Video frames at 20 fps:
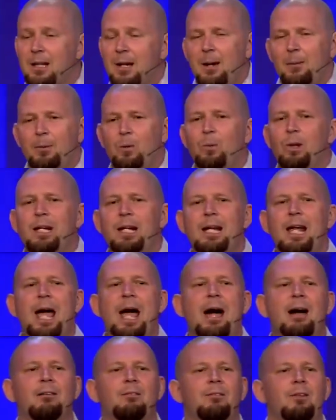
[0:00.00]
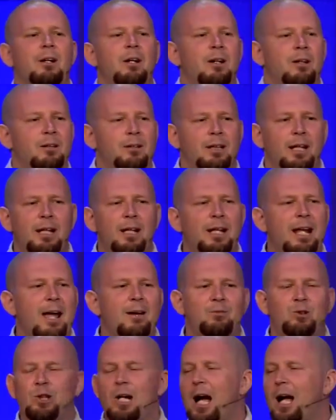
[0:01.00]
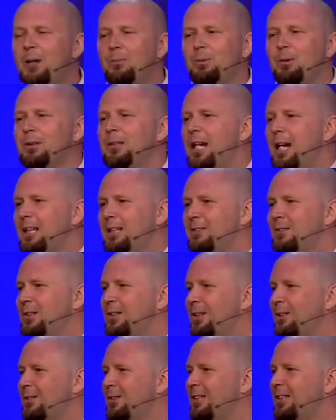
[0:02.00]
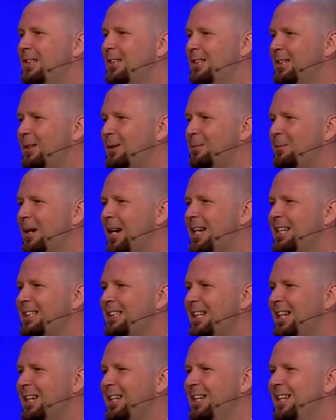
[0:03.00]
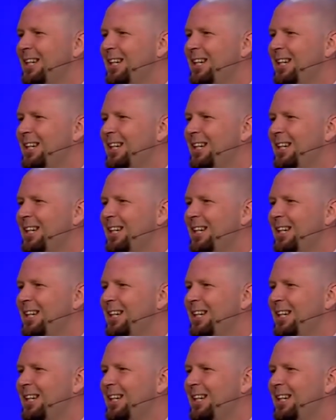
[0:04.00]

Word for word: I mean, we didn't have they didn't have child protective services in Nebraska